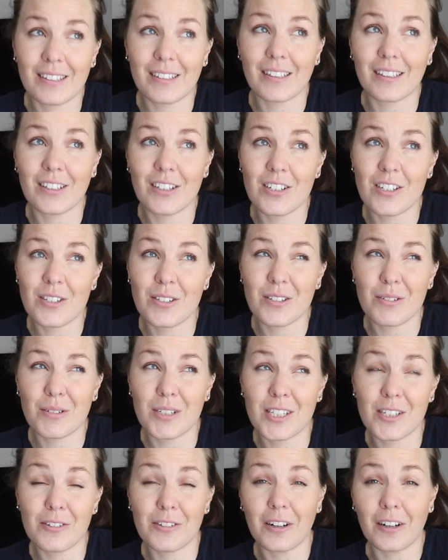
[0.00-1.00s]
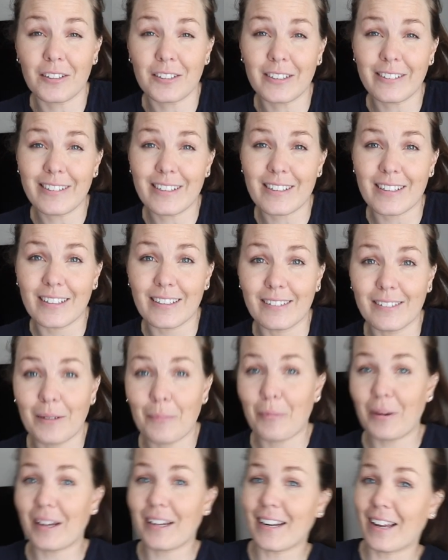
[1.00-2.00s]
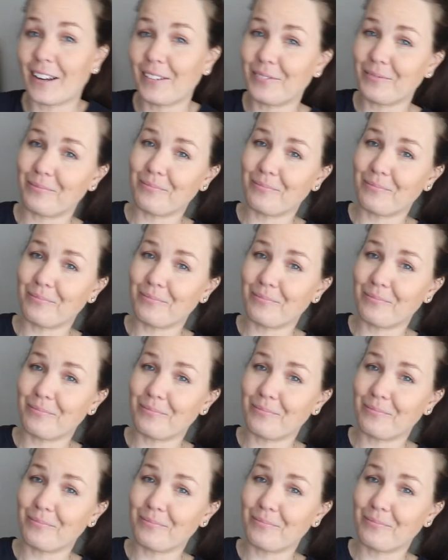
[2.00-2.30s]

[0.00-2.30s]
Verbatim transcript: because we still can't do anything but you know